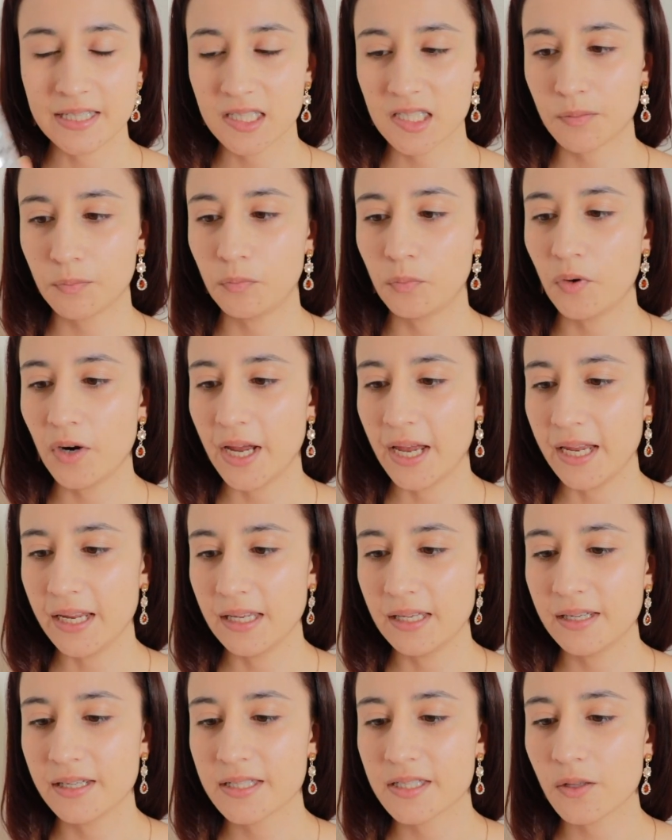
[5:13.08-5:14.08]
spray.
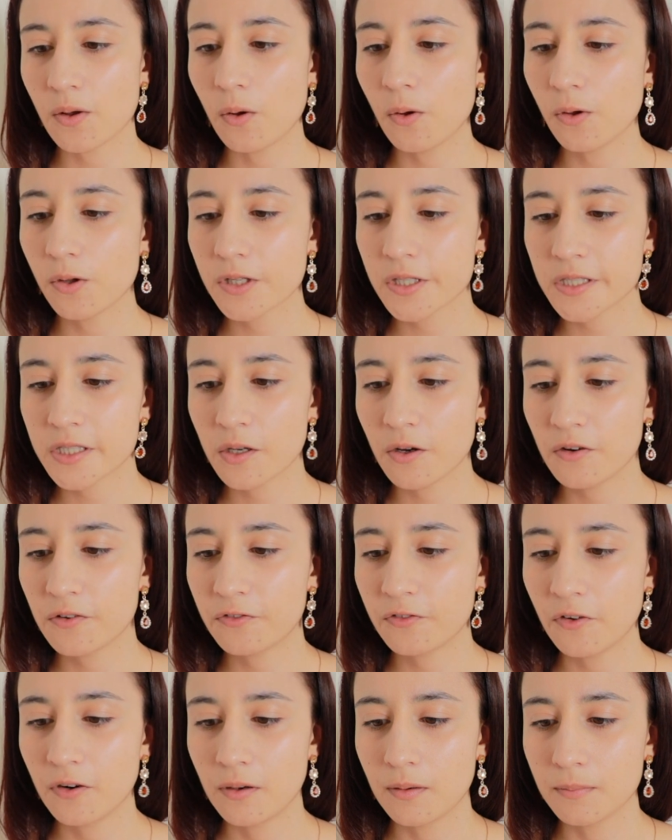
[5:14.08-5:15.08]
It is also
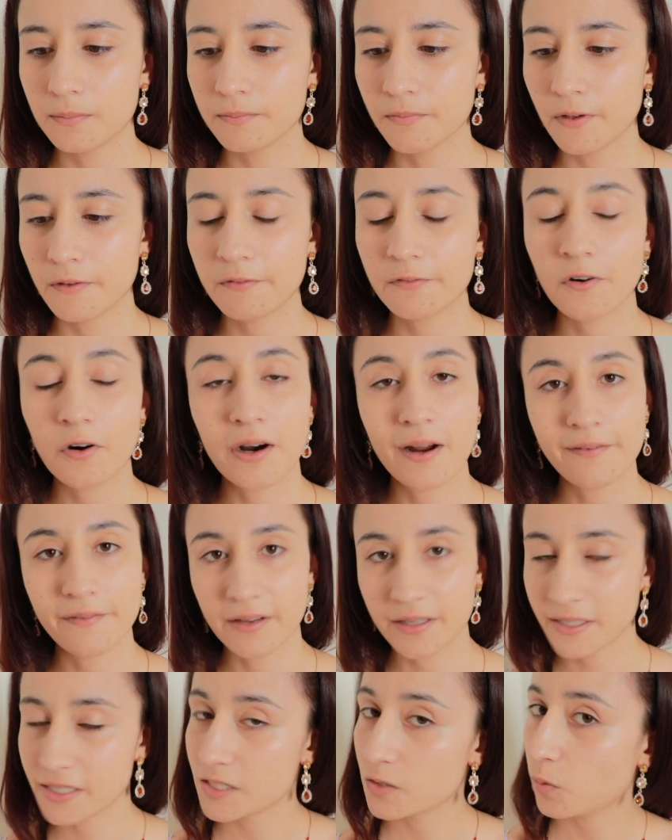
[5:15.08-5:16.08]
from
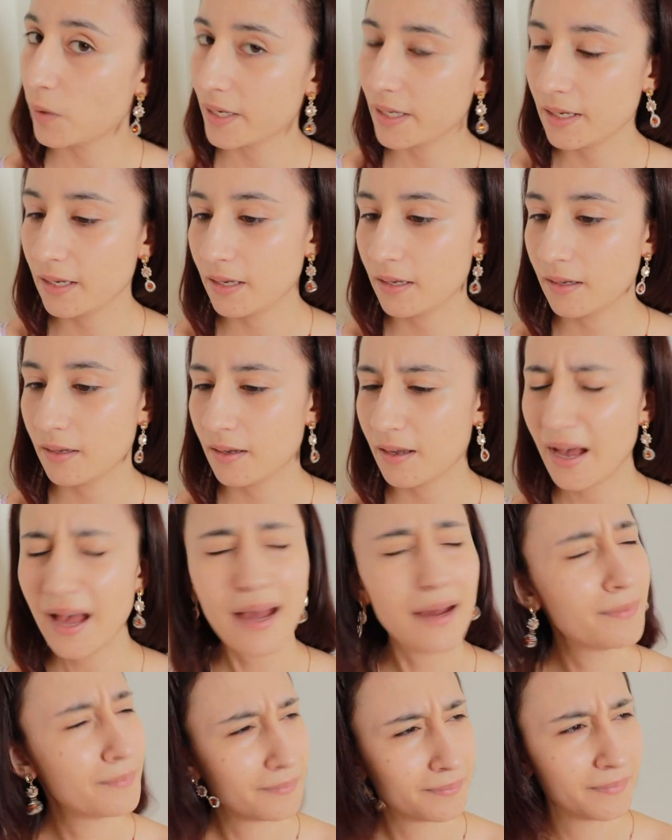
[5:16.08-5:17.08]
Forever 20.
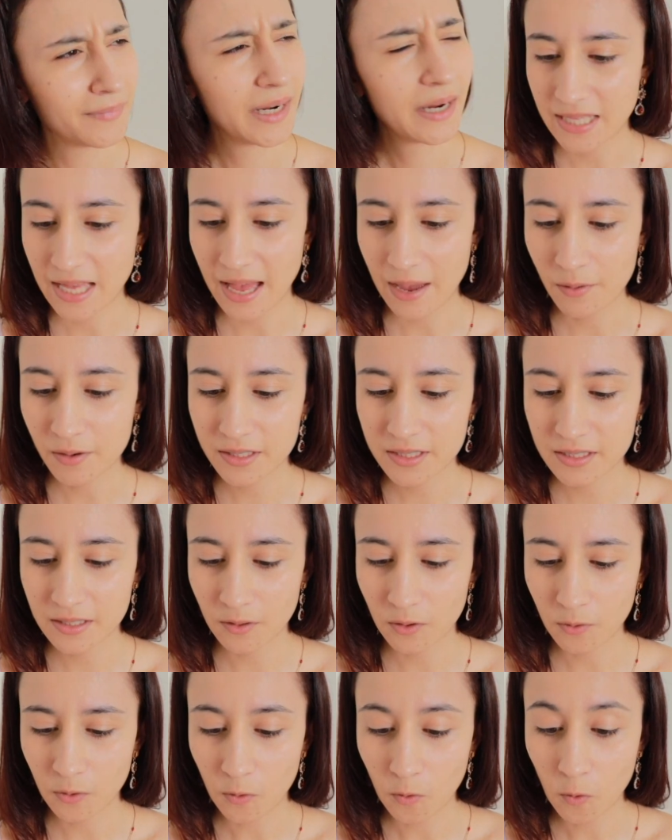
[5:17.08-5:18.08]
I was
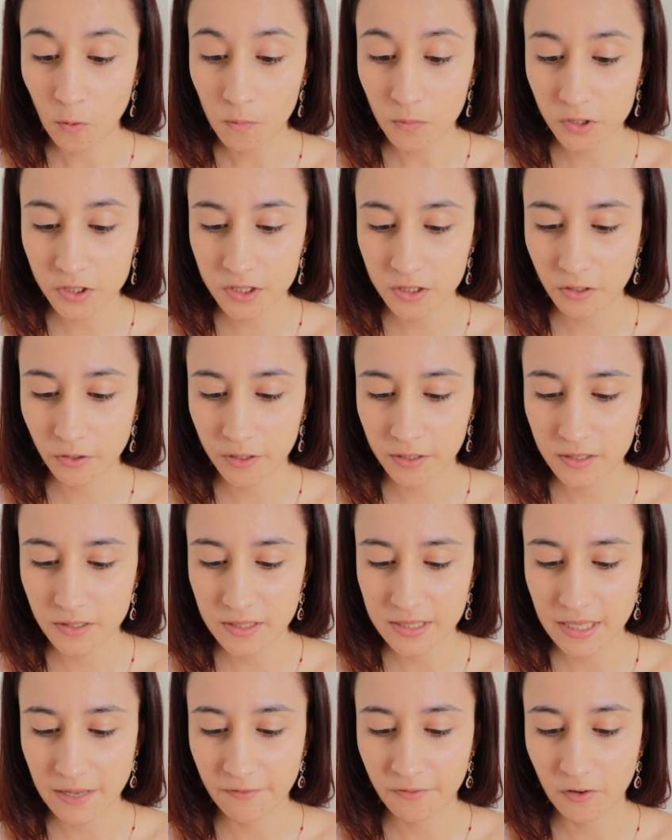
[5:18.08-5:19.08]
almost going to
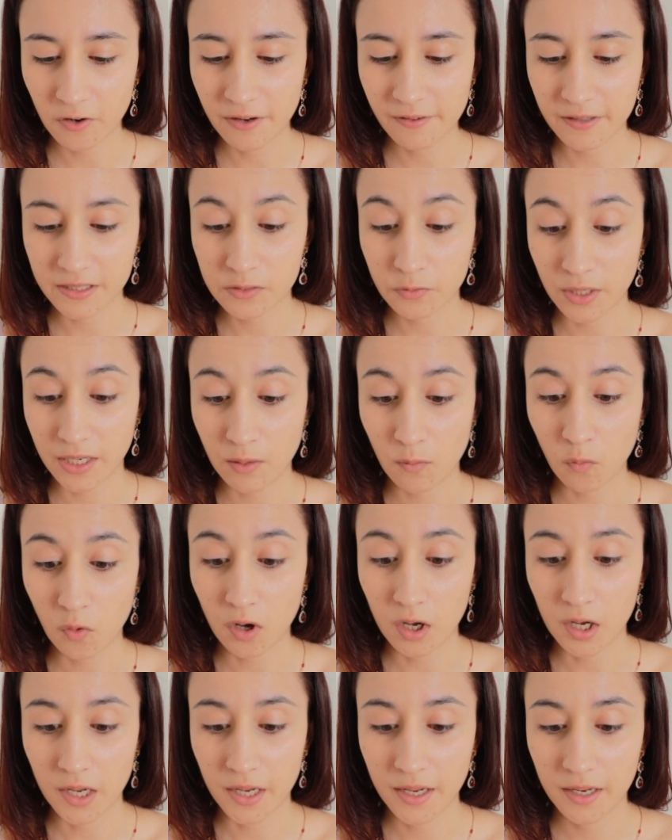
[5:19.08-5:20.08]
say Forever
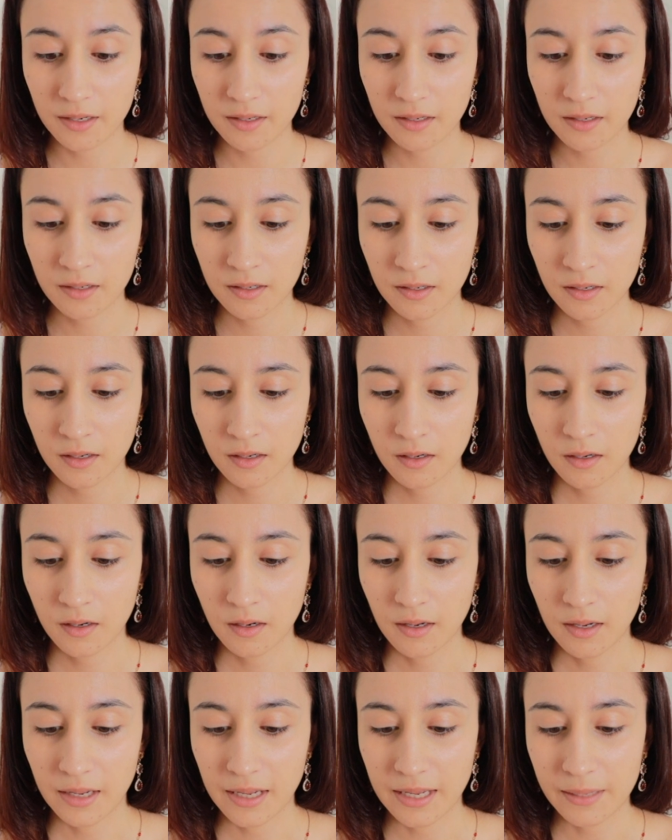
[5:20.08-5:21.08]
21.
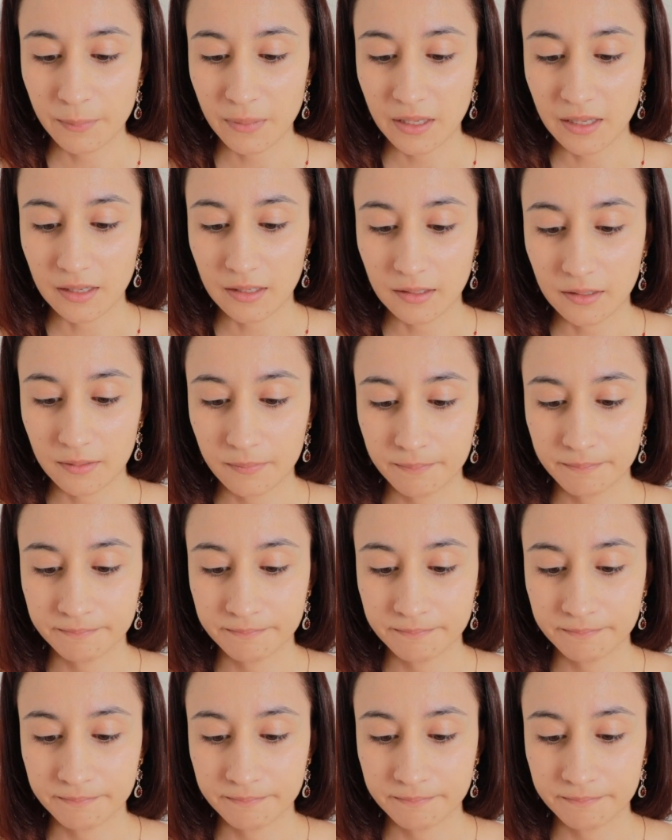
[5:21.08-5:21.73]
I mean,